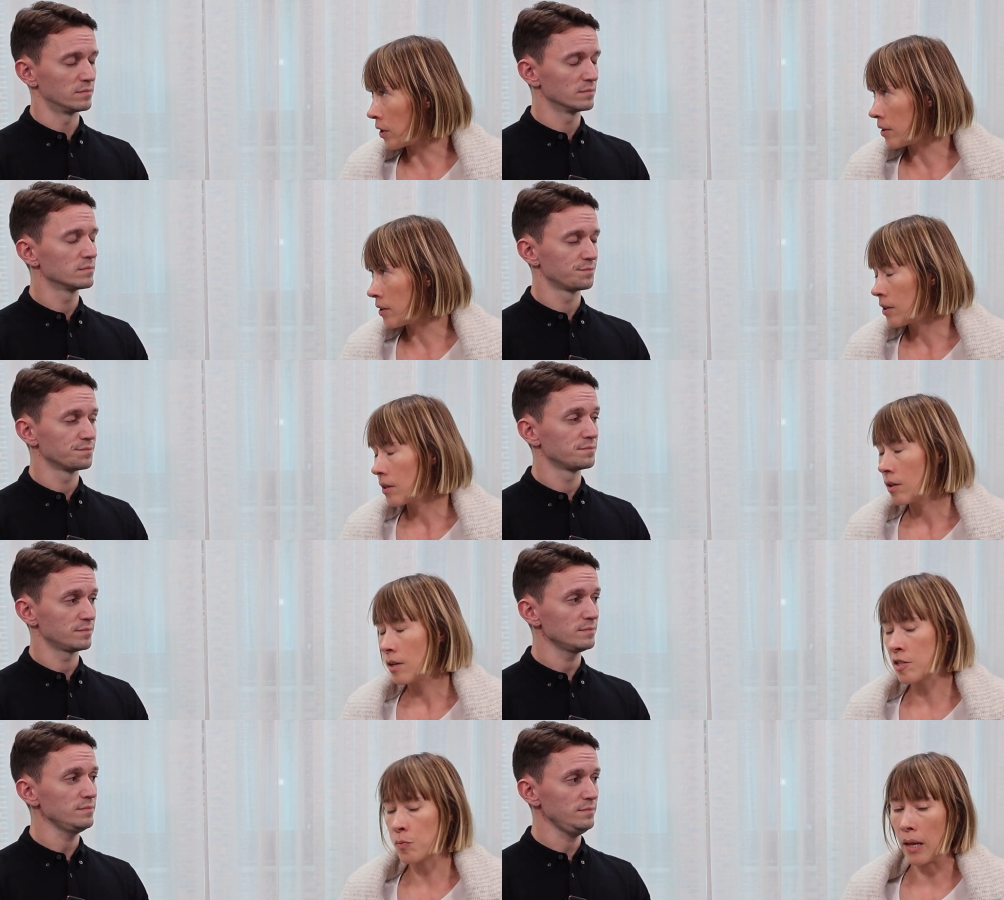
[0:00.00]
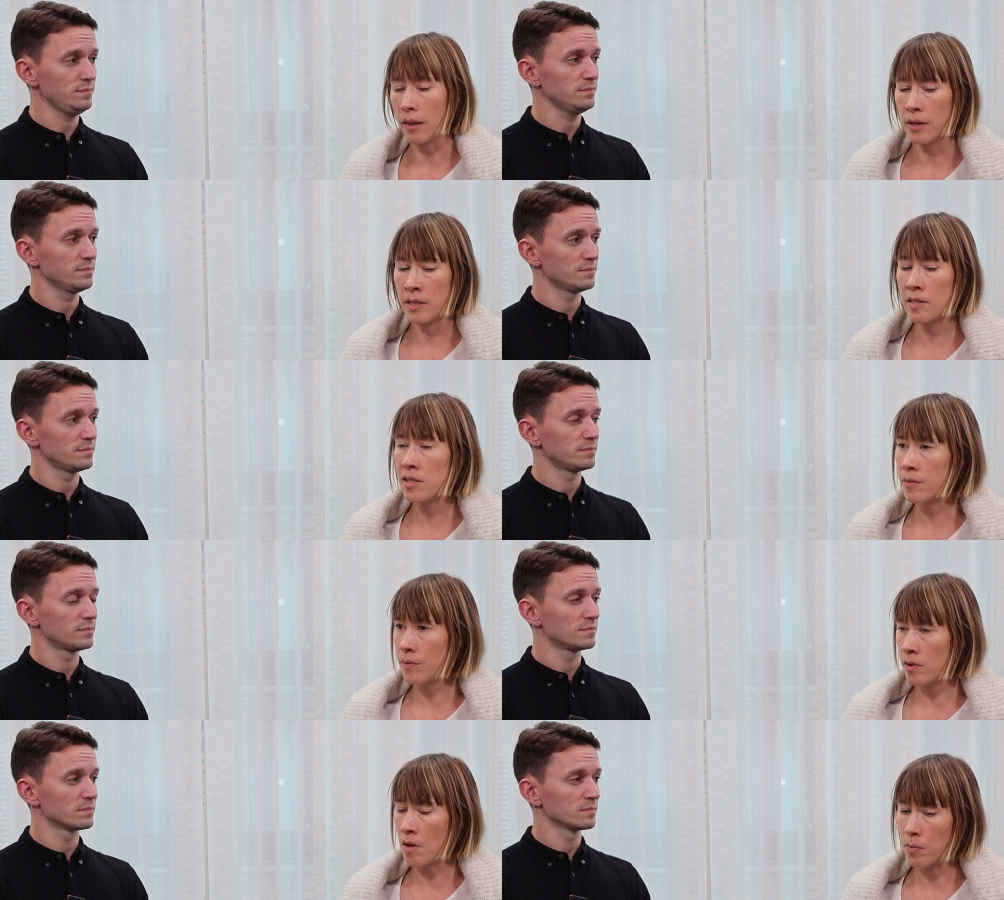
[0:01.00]
Speaker 1: one as well. And this is for
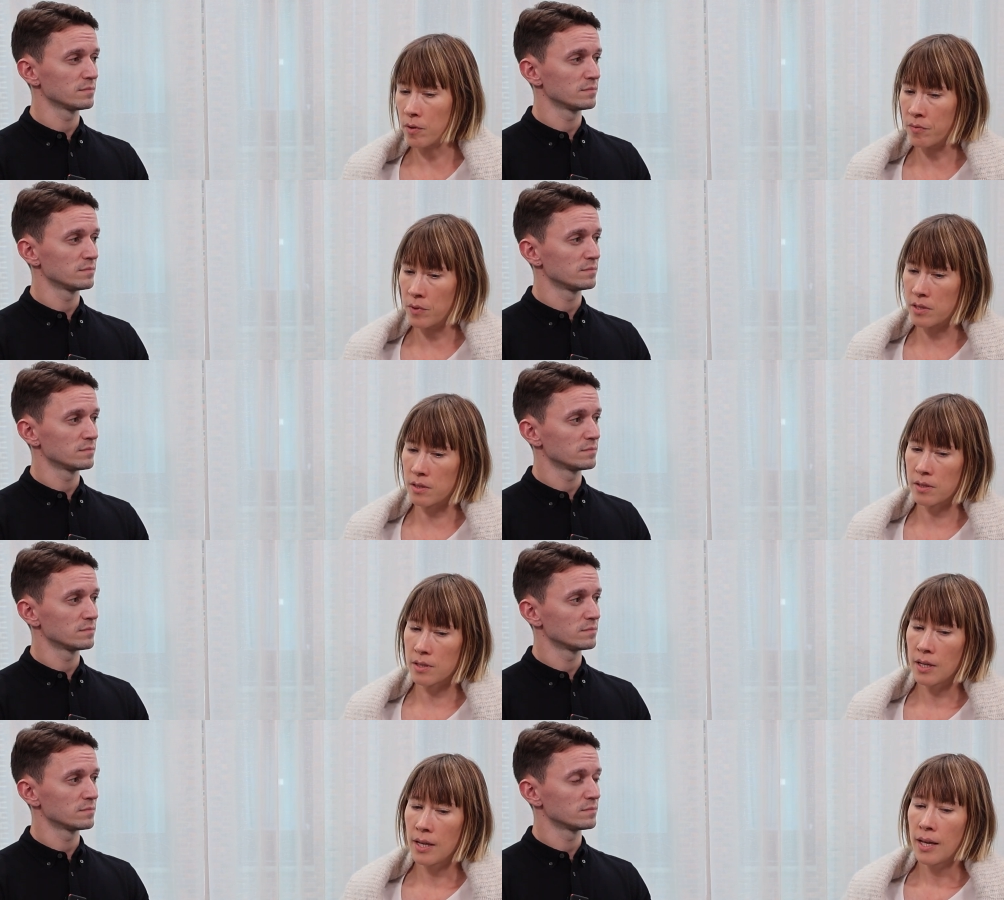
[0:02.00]
a number of reasons.